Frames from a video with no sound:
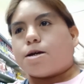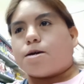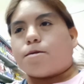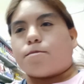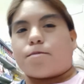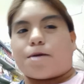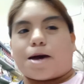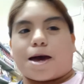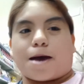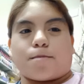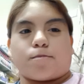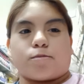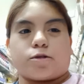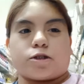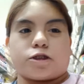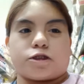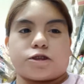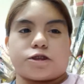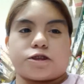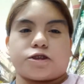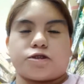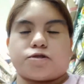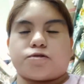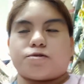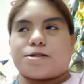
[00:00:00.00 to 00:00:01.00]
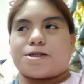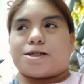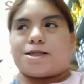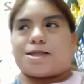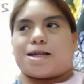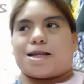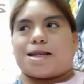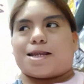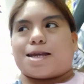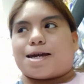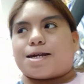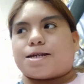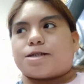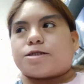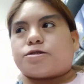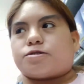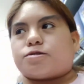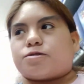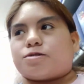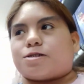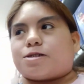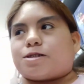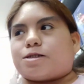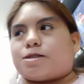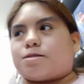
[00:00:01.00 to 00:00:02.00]
The hamburgers, you need the lettuce, you
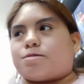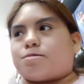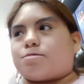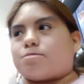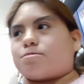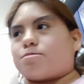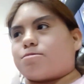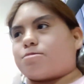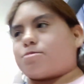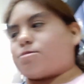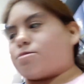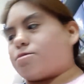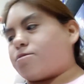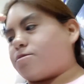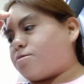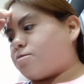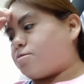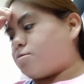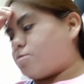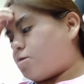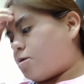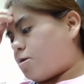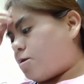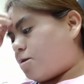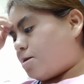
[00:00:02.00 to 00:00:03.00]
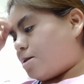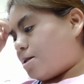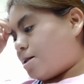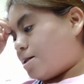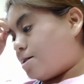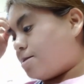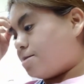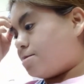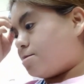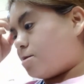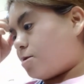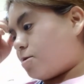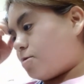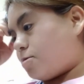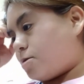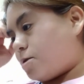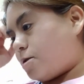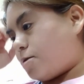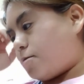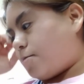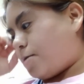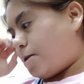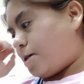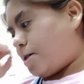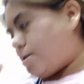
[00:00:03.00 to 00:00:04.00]
need all that. No,
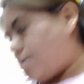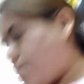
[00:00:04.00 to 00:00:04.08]
that one.